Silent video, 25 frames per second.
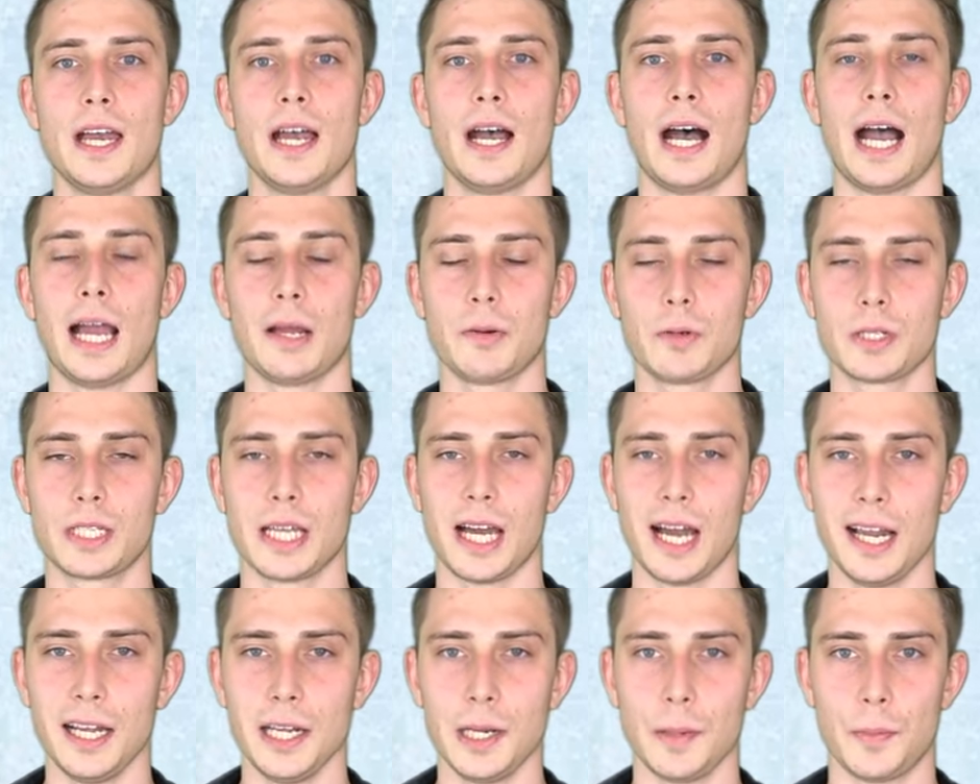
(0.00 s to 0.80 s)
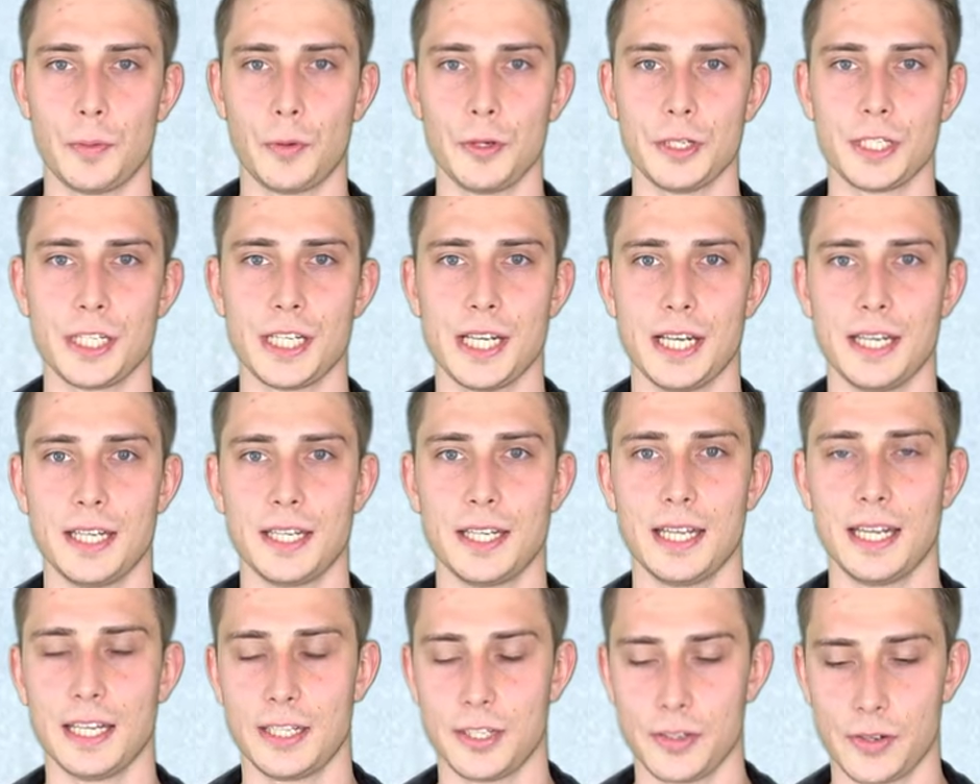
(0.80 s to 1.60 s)
I would highly appreciate
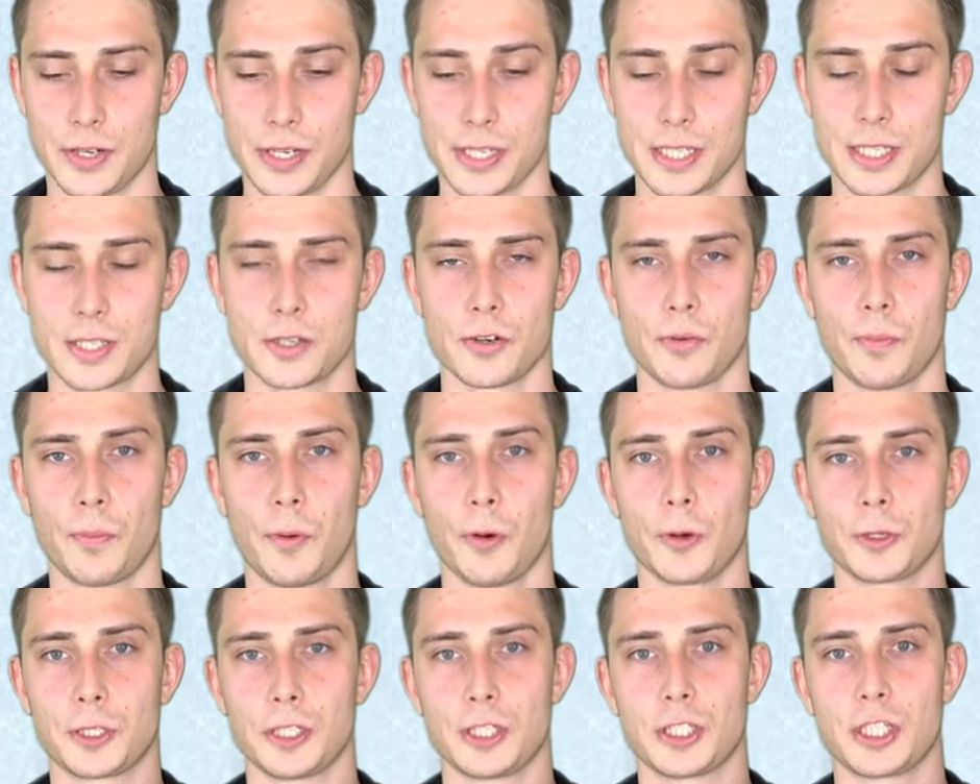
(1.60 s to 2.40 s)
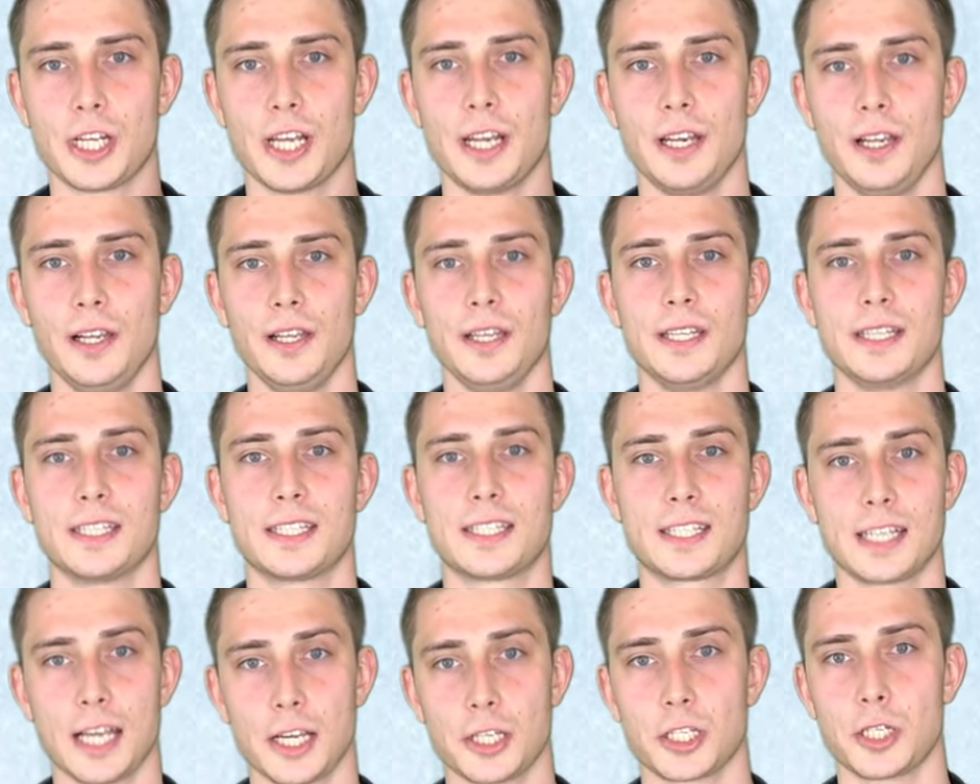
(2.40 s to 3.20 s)
it and you can support the channel in
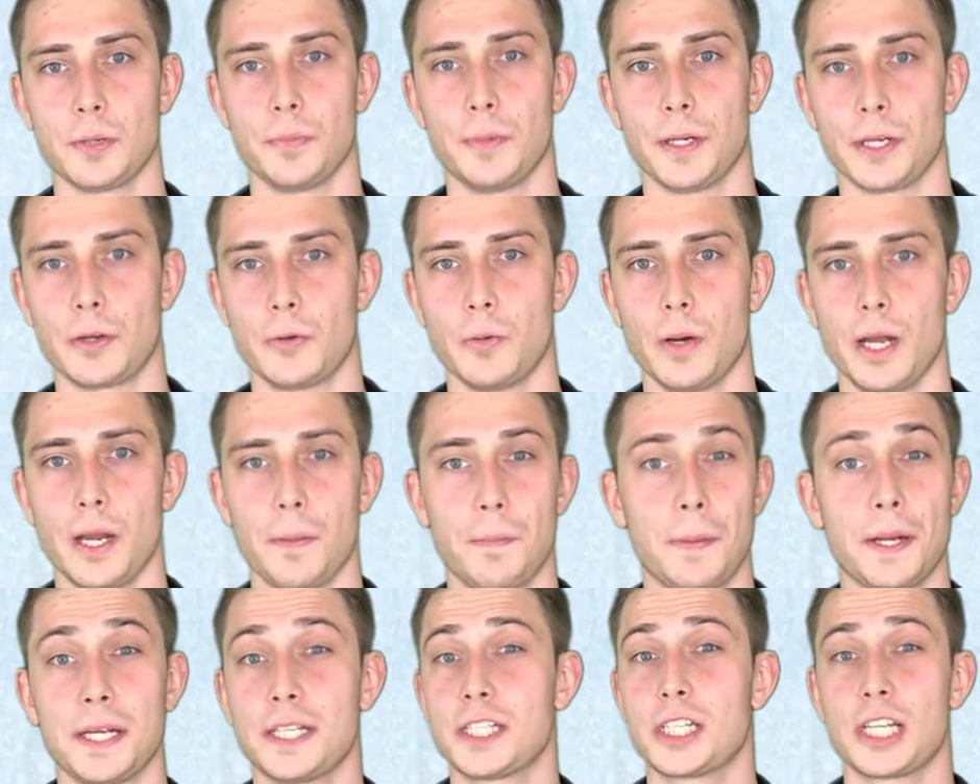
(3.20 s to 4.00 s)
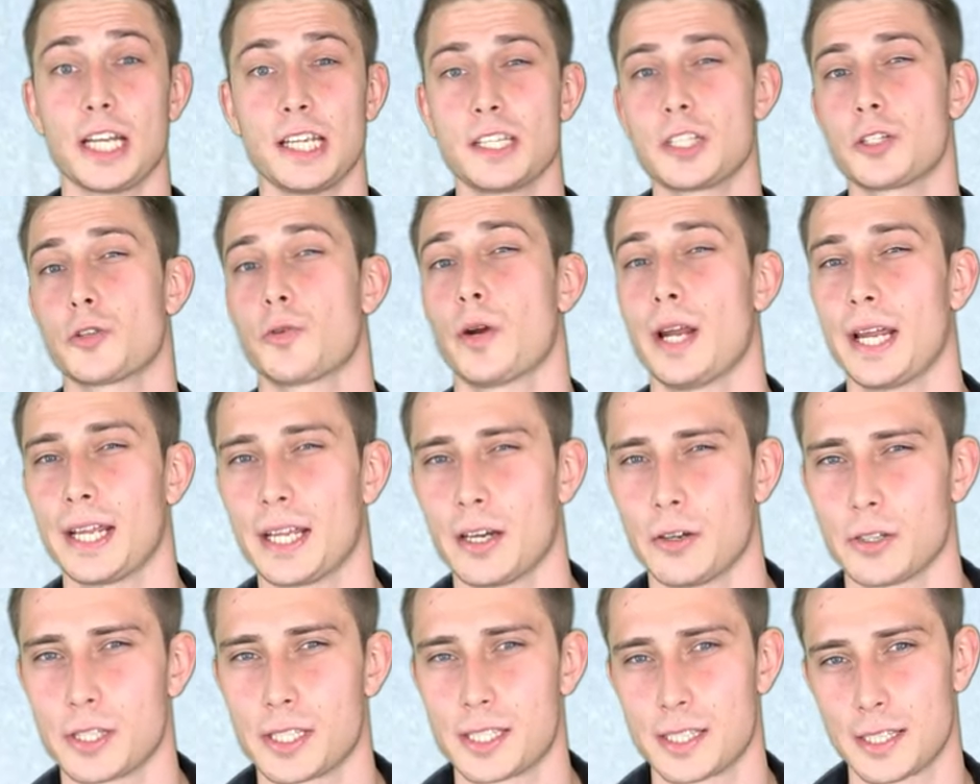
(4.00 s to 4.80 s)
such a big way by just trying
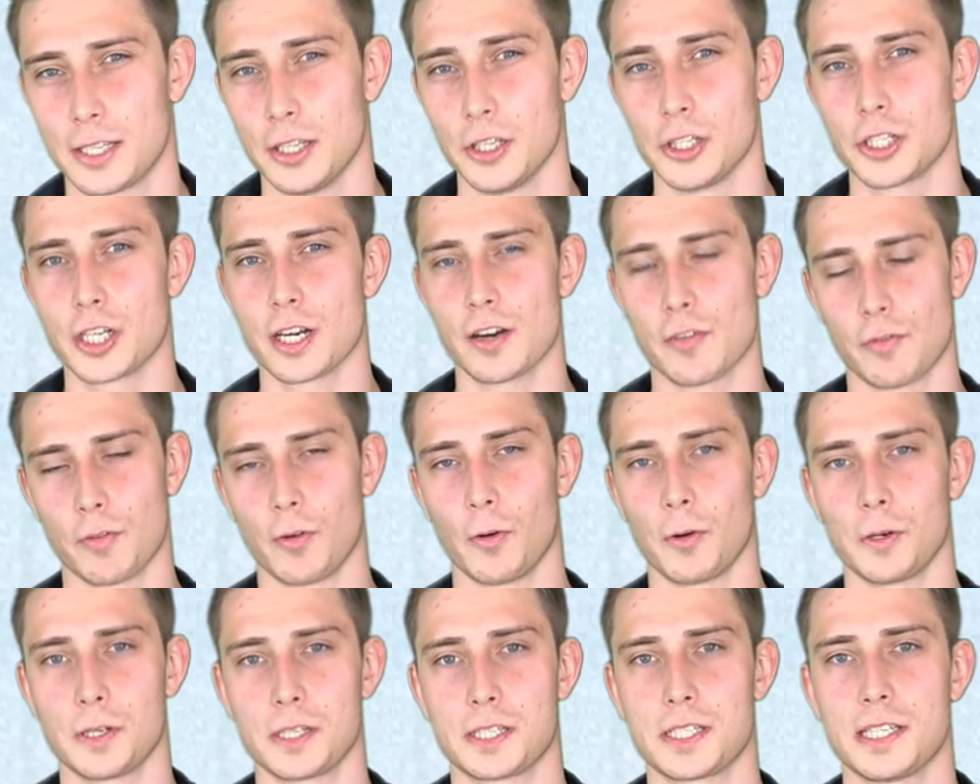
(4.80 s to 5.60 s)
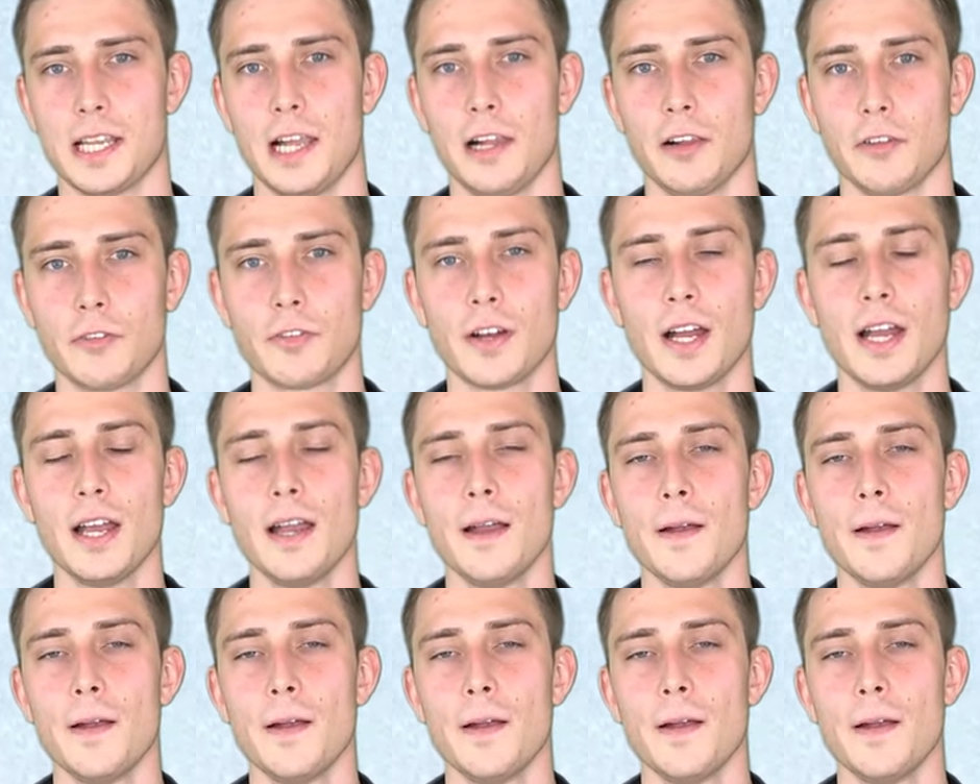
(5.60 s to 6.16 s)
out Skillshare for yourself.